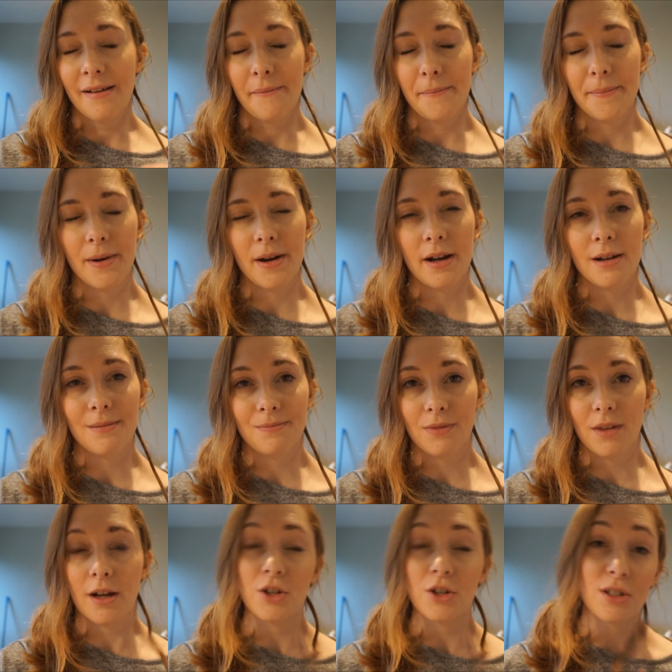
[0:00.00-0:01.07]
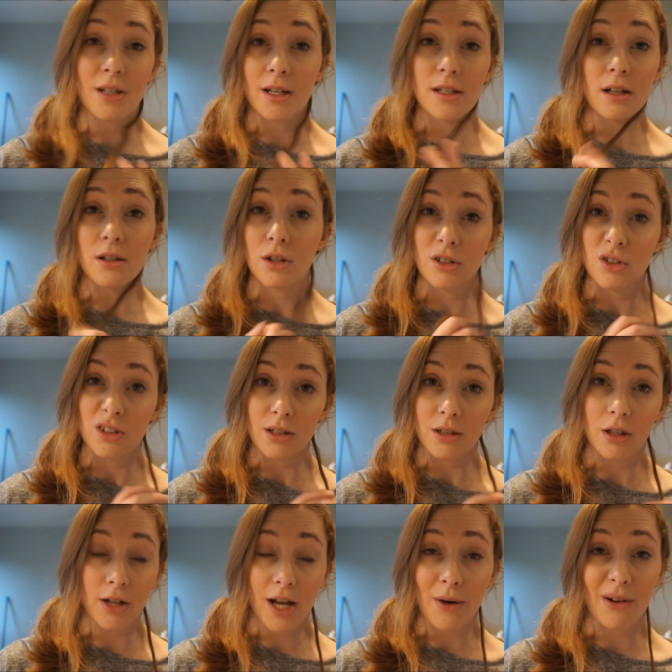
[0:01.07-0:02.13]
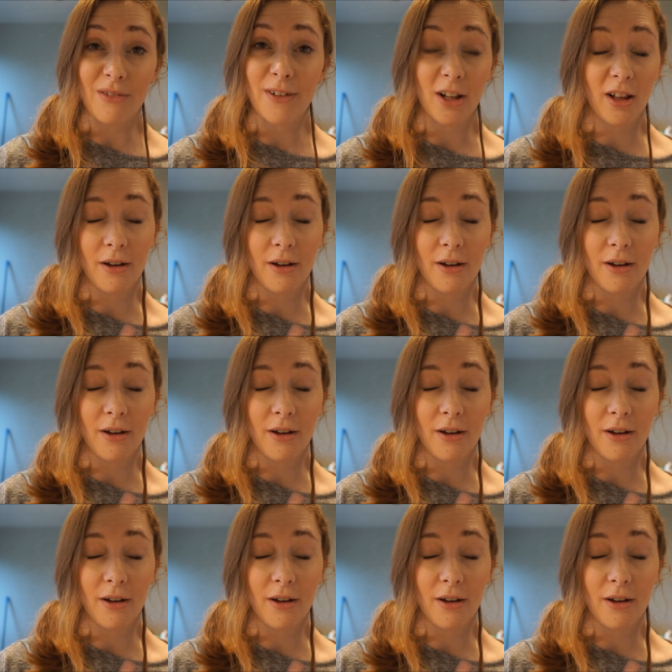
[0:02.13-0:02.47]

But I just look how I felt.